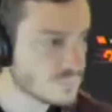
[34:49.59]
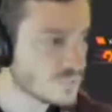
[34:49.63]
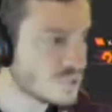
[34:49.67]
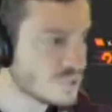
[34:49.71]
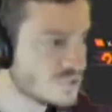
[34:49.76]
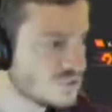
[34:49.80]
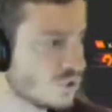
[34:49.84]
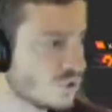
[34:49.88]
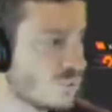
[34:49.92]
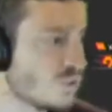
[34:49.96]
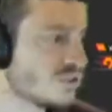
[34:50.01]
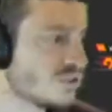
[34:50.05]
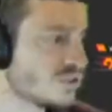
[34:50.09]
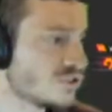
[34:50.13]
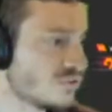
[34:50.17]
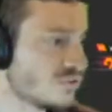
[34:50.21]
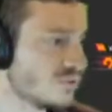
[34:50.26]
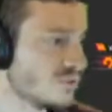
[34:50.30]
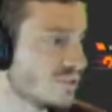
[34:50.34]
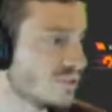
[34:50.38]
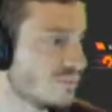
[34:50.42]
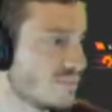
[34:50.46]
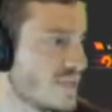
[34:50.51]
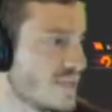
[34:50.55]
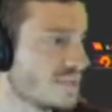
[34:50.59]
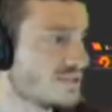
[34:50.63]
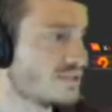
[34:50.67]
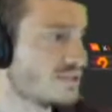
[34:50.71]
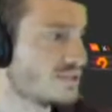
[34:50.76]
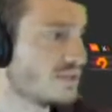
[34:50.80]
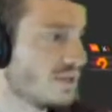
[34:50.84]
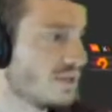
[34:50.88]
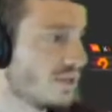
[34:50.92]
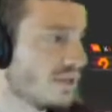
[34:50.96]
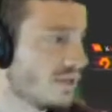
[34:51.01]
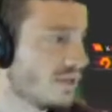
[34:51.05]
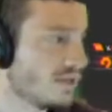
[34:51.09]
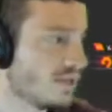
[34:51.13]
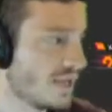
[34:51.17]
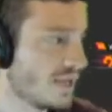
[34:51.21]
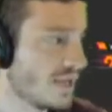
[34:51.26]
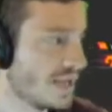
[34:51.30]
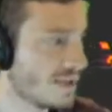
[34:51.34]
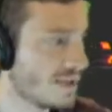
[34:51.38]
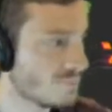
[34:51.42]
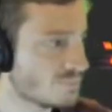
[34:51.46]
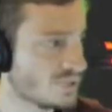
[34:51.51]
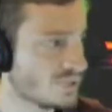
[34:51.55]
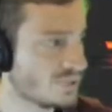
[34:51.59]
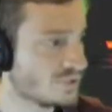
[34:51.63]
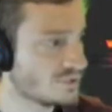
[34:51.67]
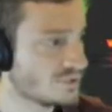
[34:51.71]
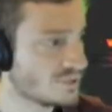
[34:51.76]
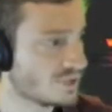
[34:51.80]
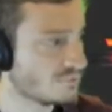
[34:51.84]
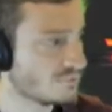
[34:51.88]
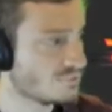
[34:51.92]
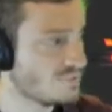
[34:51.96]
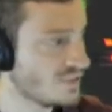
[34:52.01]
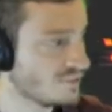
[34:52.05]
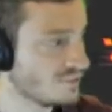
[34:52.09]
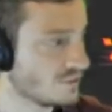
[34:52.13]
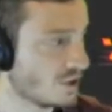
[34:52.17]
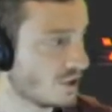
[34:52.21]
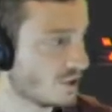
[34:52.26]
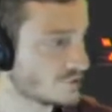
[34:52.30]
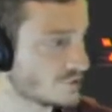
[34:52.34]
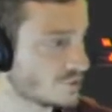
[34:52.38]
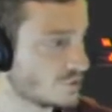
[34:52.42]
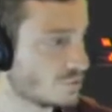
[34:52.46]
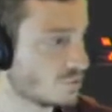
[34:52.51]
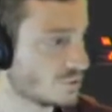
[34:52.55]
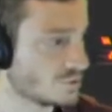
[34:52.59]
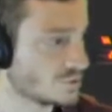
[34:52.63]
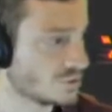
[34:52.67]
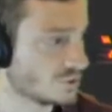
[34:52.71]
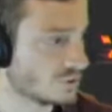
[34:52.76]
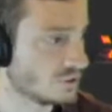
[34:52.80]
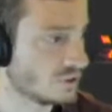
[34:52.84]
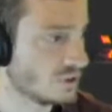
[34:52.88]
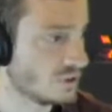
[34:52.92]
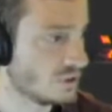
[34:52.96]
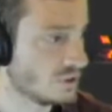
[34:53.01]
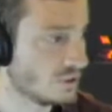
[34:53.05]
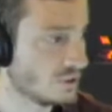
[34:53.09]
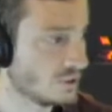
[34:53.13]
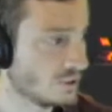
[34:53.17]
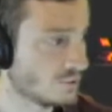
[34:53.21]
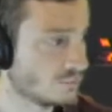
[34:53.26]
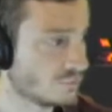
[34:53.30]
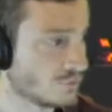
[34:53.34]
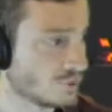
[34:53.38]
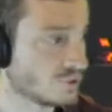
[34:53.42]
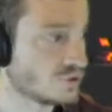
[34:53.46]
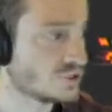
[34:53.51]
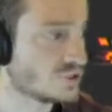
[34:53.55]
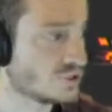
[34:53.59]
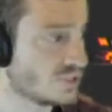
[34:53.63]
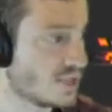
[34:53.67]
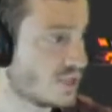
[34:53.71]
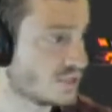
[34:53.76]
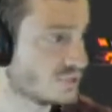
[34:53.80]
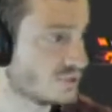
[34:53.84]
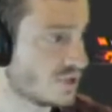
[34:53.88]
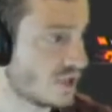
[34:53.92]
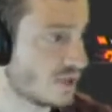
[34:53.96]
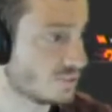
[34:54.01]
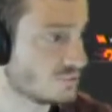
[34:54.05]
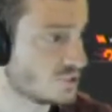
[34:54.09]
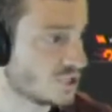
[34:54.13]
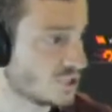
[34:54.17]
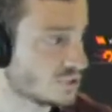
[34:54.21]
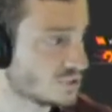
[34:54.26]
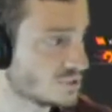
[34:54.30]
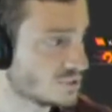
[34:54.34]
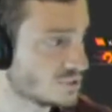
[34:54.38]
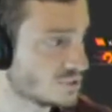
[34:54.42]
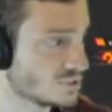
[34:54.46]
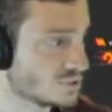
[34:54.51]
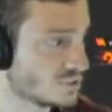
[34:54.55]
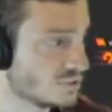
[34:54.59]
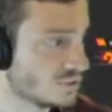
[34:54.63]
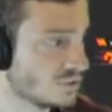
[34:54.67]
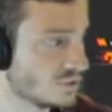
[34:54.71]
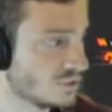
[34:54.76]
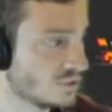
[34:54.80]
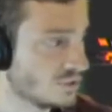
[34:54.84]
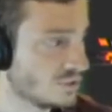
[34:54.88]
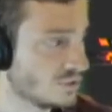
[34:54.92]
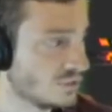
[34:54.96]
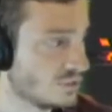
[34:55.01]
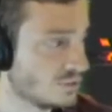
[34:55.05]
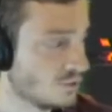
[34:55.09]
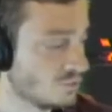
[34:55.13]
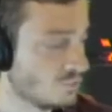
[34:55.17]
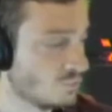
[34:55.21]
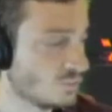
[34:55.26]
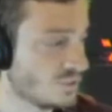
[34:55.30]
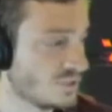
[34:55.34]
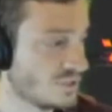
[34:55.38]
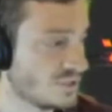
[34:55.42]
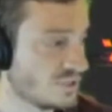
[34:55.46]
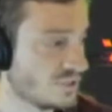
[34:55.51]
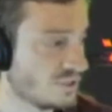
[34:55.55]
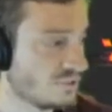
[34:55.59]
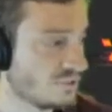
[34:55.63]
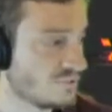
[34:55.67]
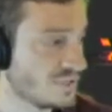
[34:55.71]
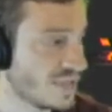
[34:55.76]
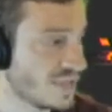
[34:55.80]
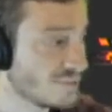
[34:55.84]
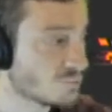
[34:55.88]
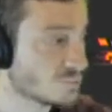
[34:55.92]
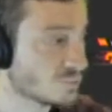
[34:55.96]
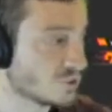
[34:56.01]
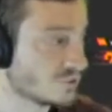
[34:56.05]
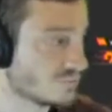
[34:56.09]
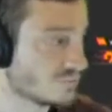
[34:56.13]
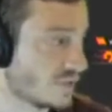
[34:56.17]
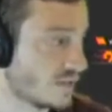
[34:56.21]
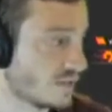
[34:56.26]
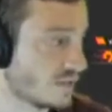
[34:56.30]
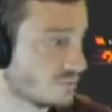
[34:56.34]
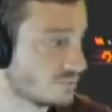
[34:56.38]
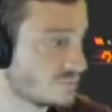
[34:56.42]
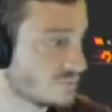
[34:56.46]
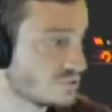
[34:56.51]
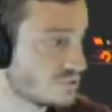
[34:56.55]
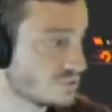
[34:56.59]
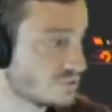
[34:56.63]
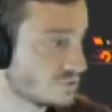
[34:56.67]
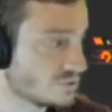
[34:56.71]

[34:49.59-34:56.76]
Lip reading: And so what this really makes happen is that vVols, of course, are first-class objects within the VMware environment,